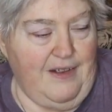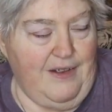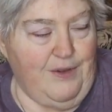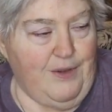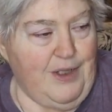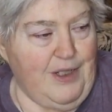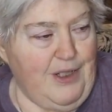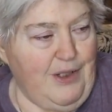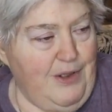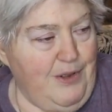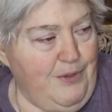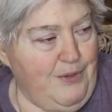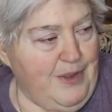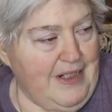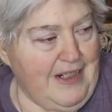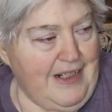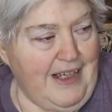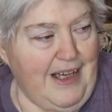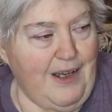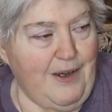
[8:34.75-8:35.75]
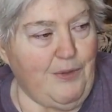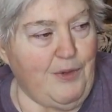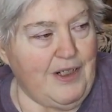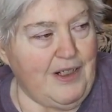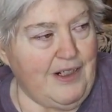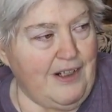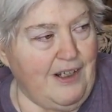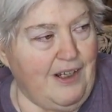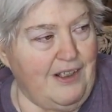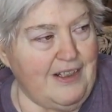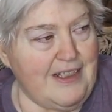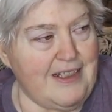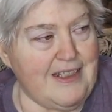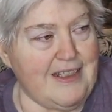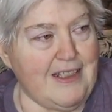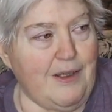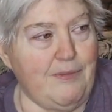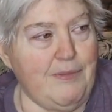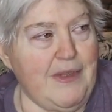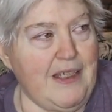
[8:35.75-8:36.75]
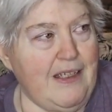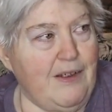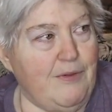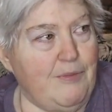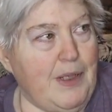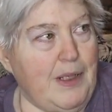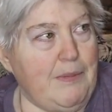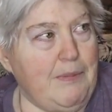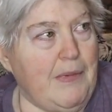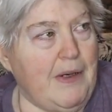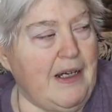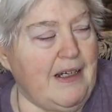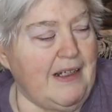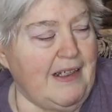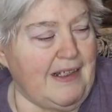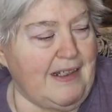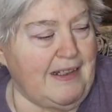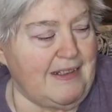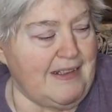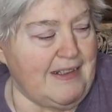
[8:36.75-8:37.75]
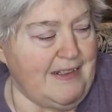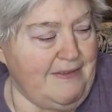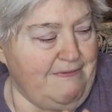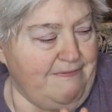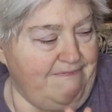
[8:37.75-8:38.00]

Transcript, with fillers: what do I want to, I want to call it something in my mind.